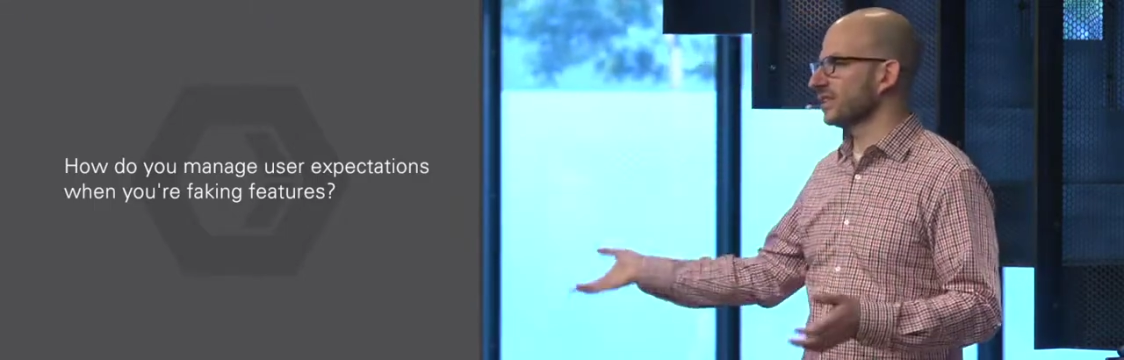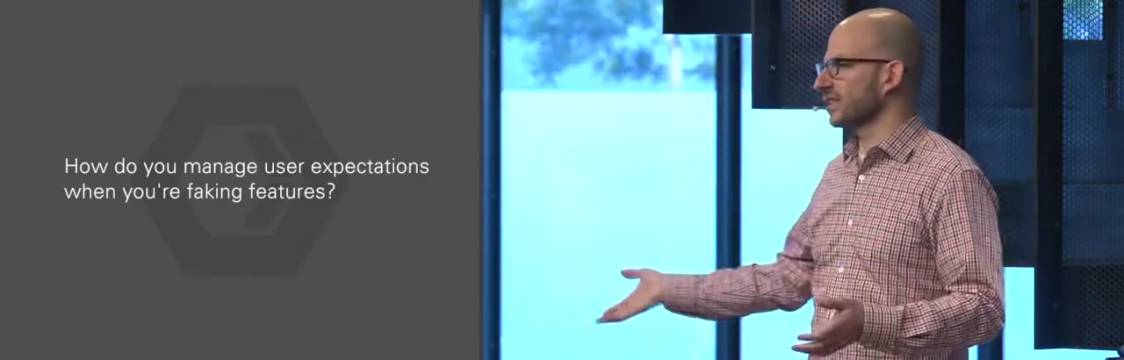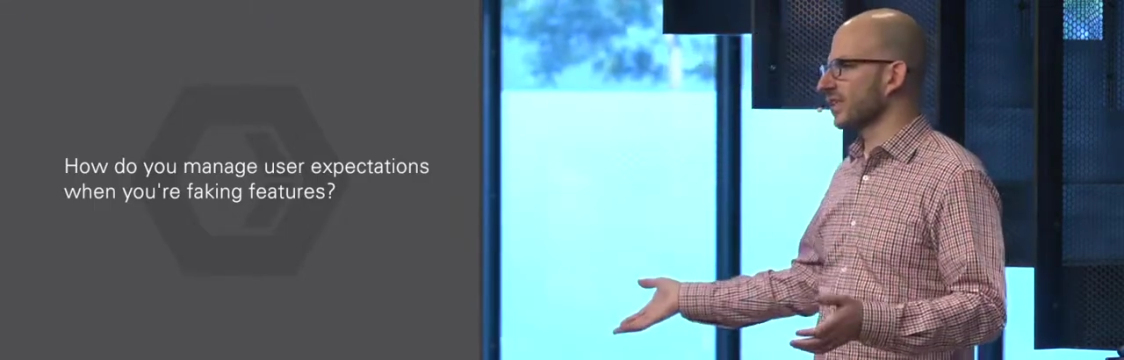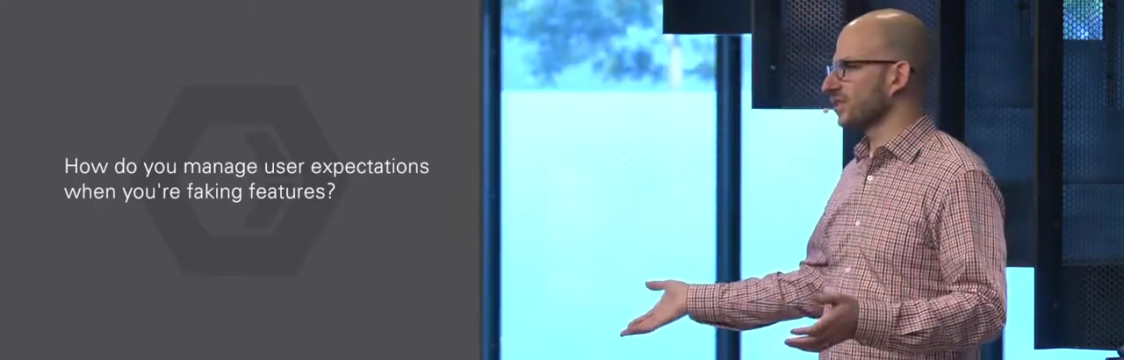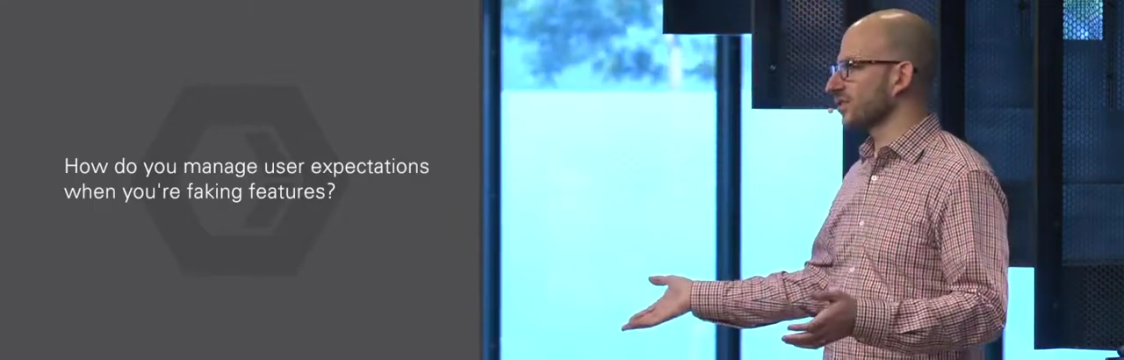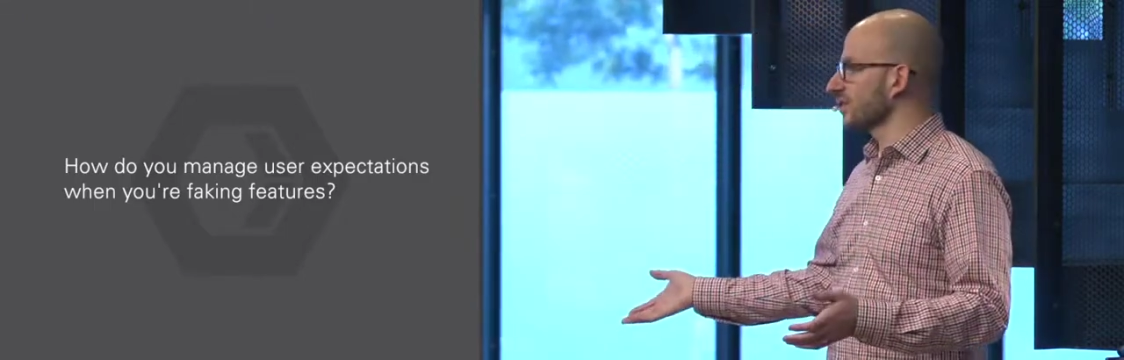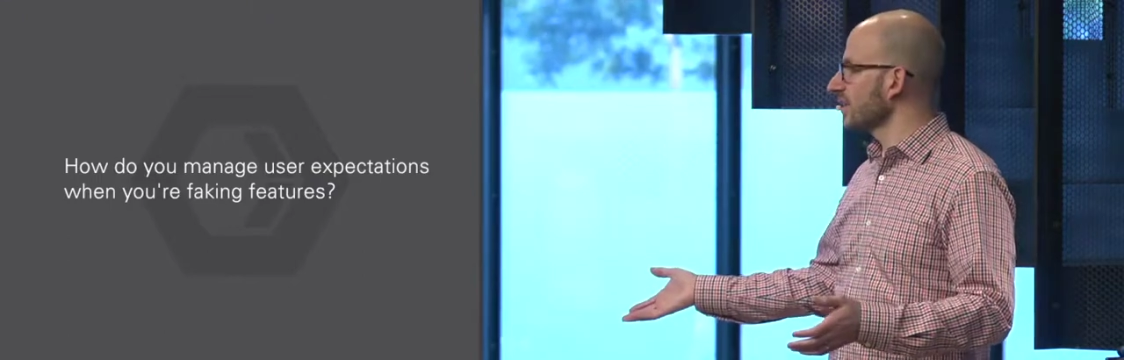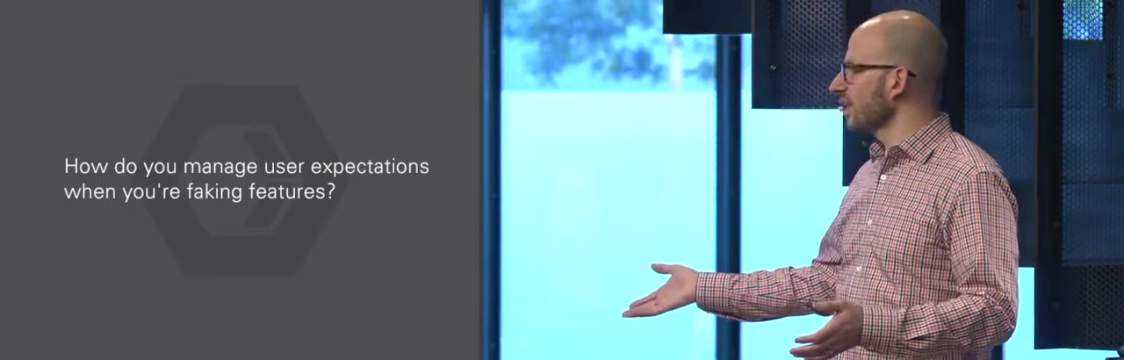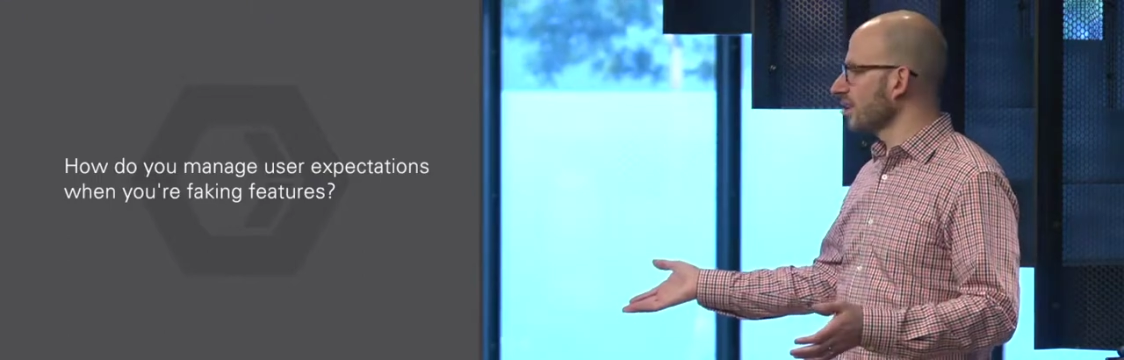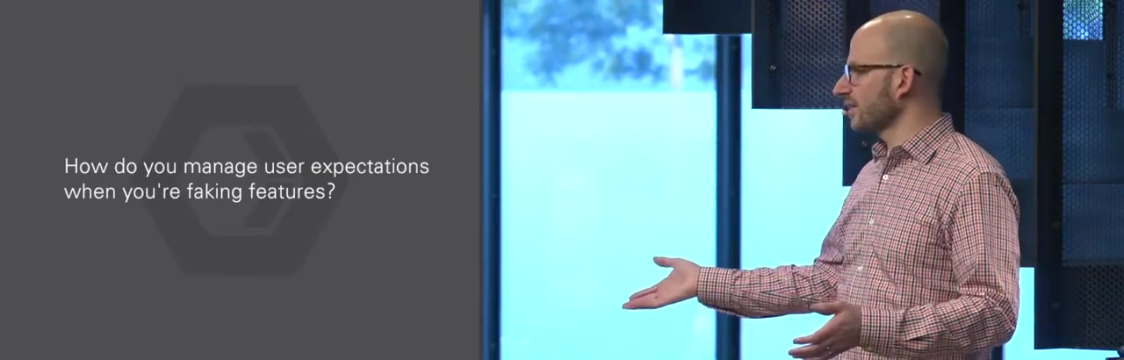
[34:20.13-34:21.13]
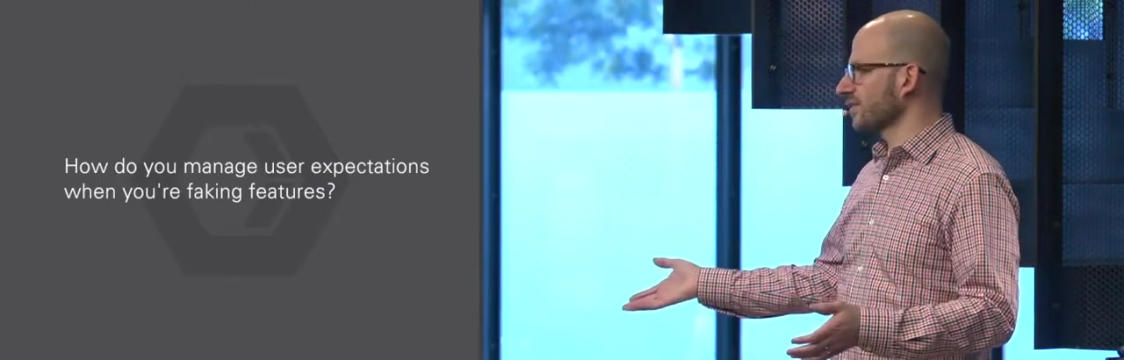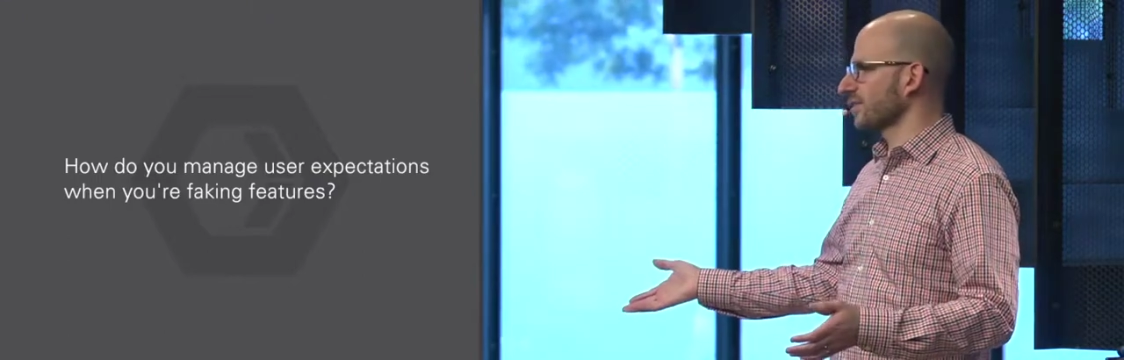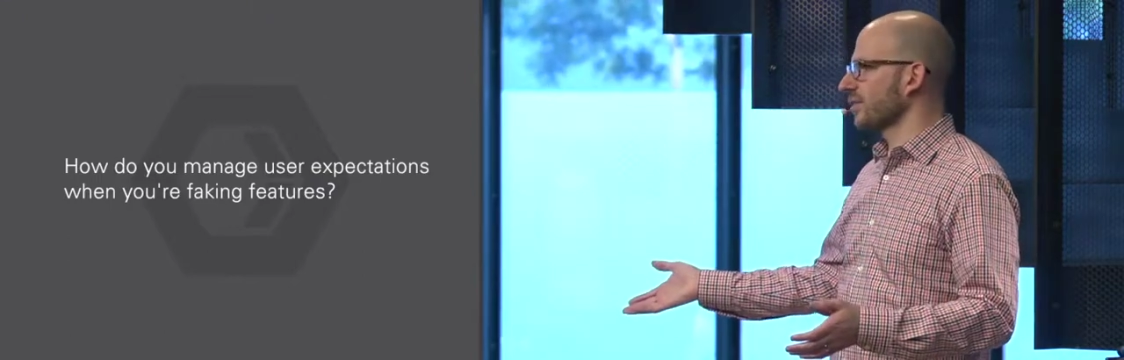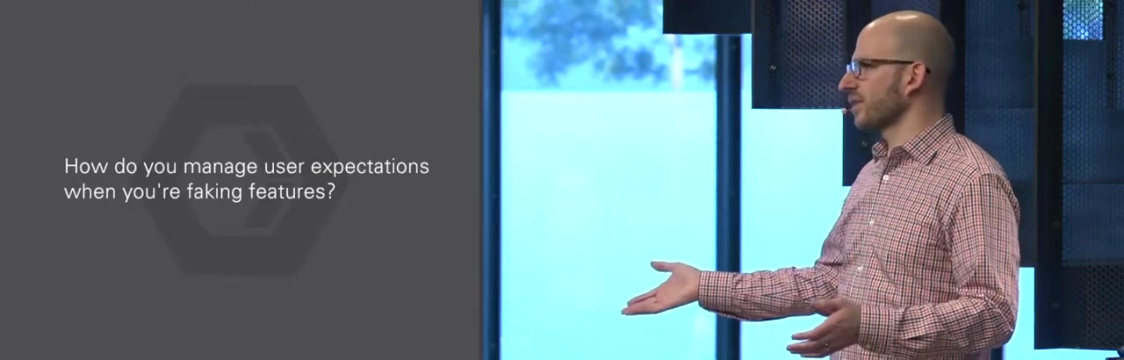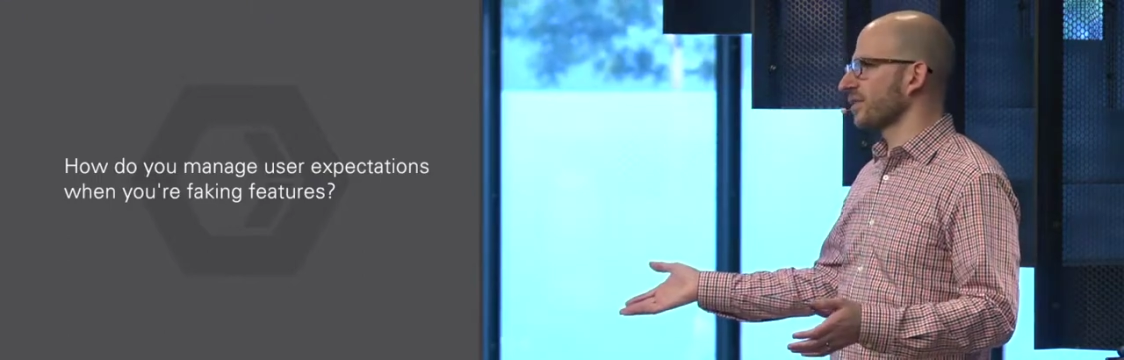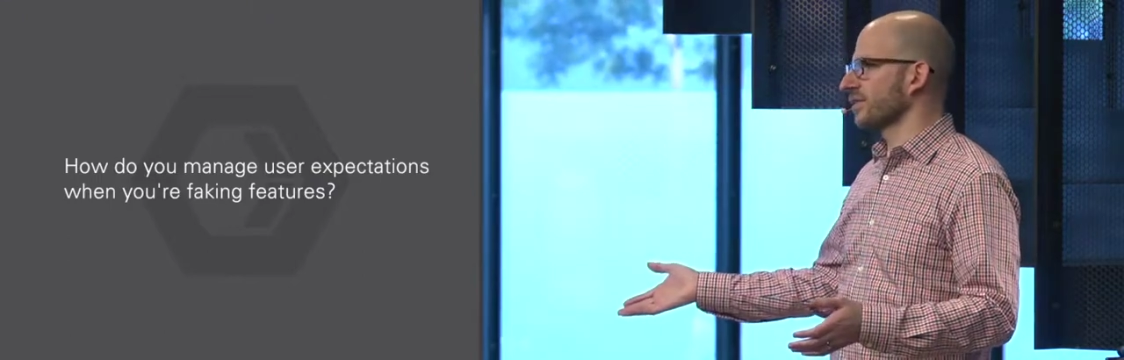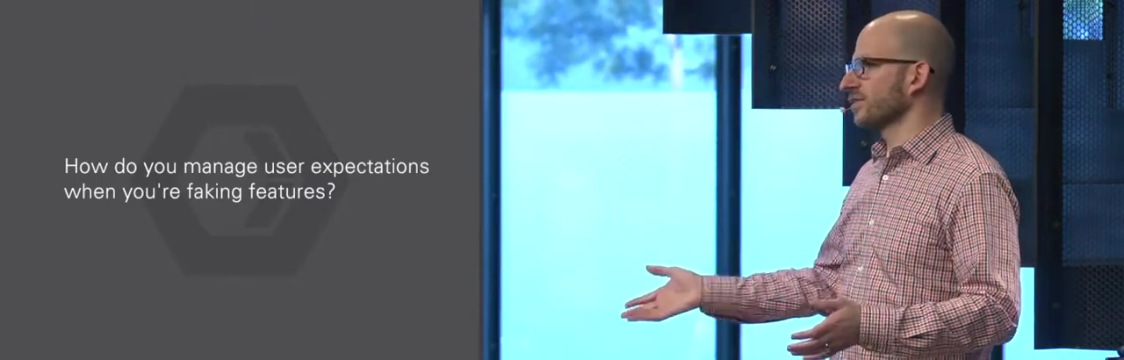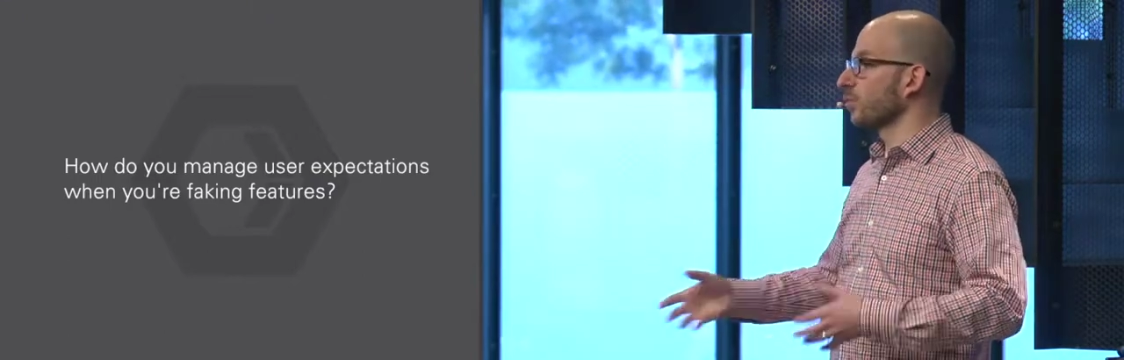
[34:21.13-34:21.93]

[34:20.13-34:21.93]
indication that this is the right thing to do.